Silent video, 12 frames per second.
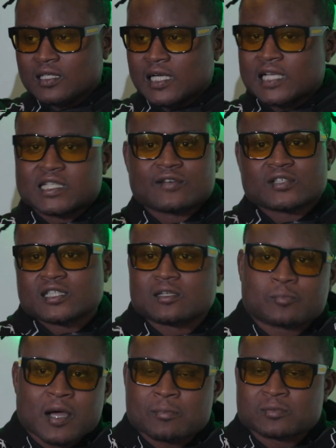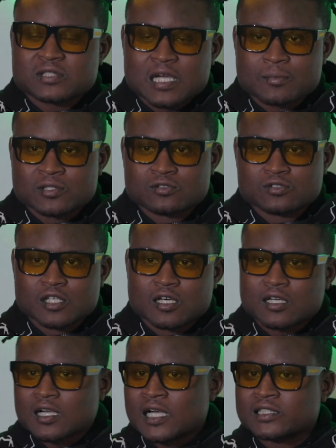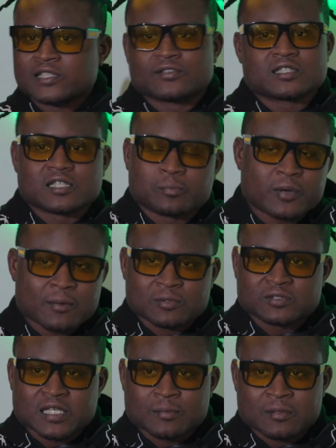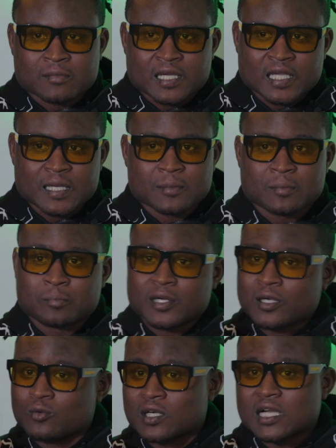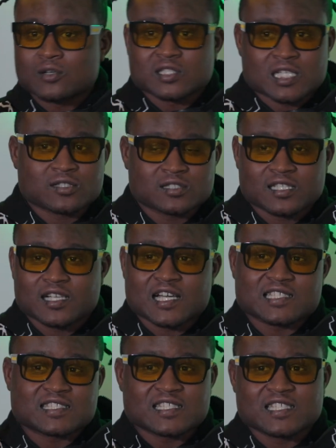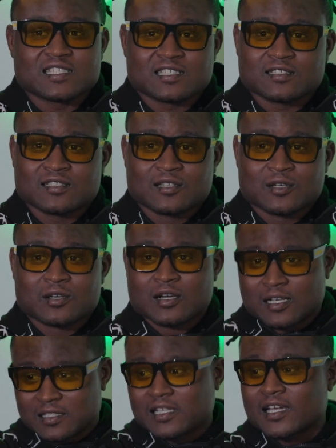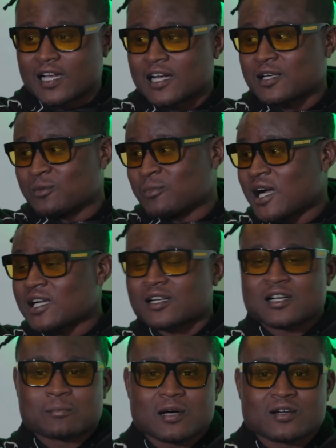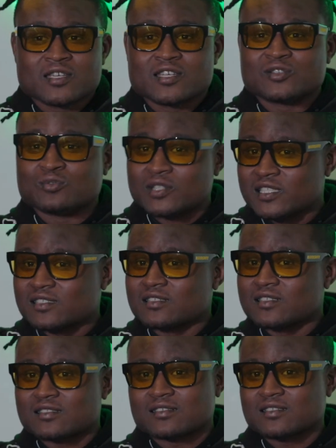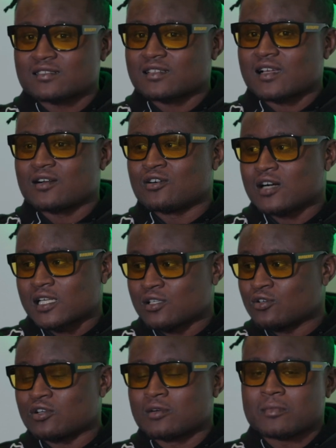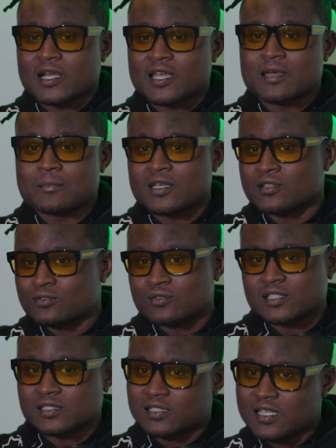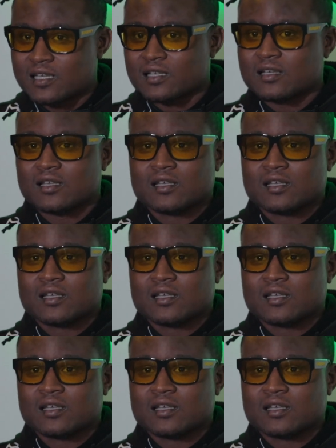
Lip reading: I never did a pop-up shop in New York. I never did a pop-up shop in Miami. But when I was out there, I seen that I could come out here and do this and this and this, like, or I could go to Miami and do this and that.